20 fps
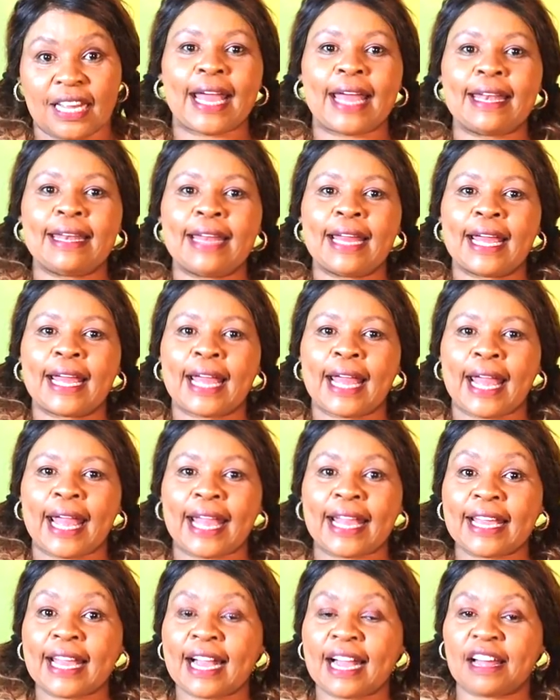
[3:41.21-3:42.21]
and
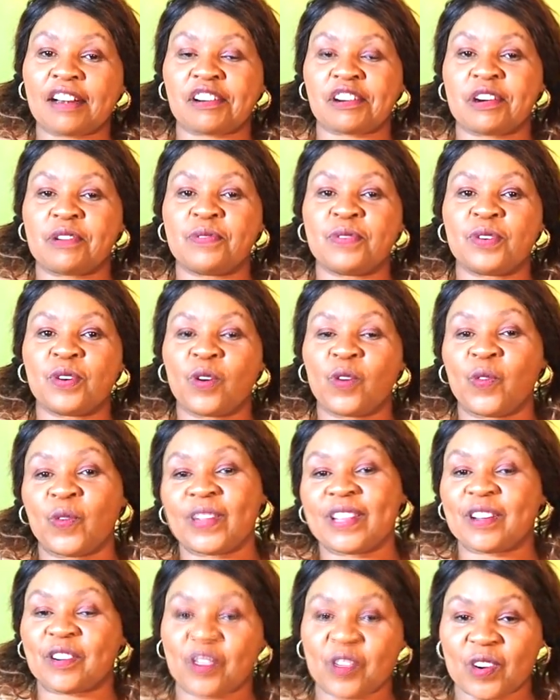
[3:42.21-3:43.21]
hanging around
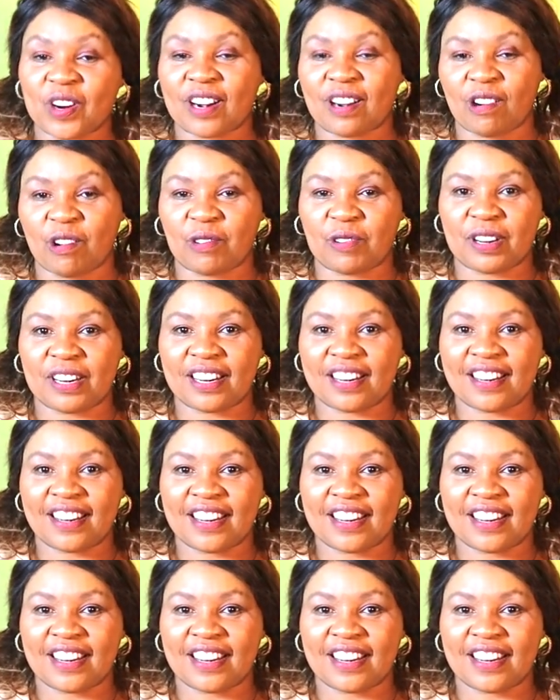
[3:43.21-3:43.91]
with the wrong crowd.